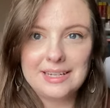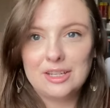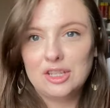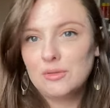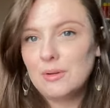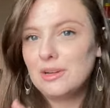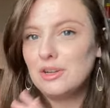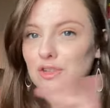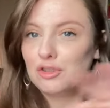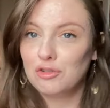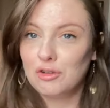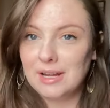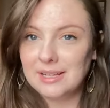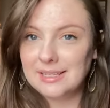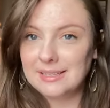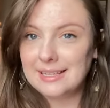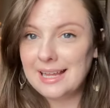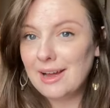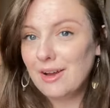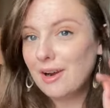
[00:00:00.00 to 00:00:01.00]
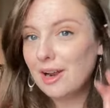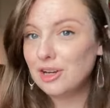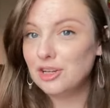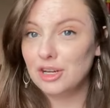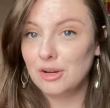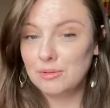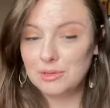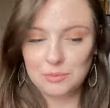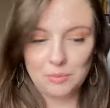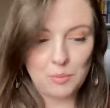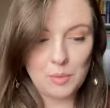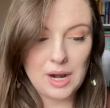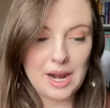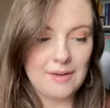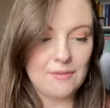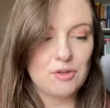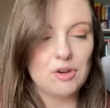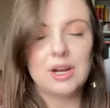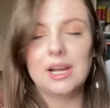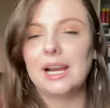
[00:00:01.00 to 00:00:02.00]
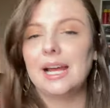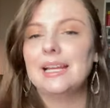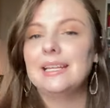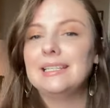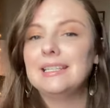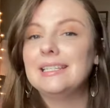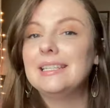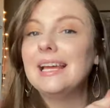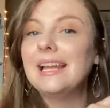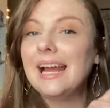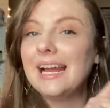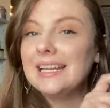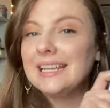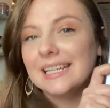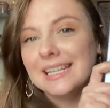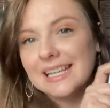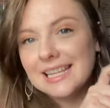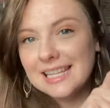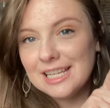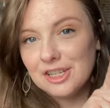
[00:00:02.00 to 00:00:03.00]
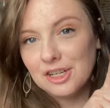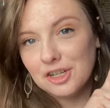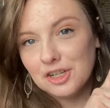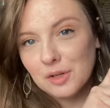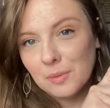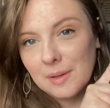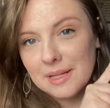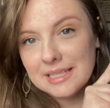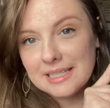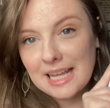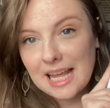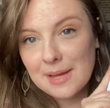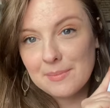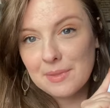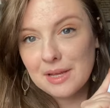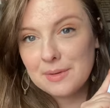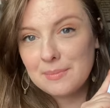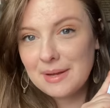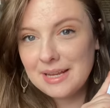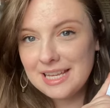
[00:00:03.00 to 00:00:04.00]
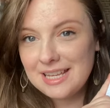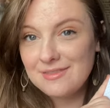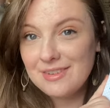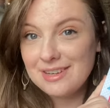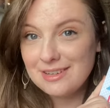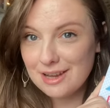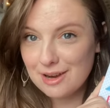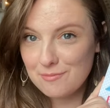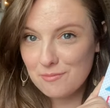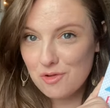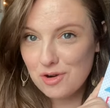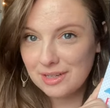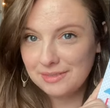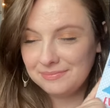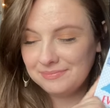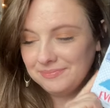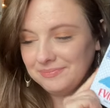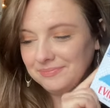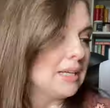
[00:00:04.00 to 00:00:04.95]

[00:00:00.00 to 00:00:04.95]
and so I just crossed this out and I chose whatever, and I said I did The Gentleman's Gambit by Evie Dunmore.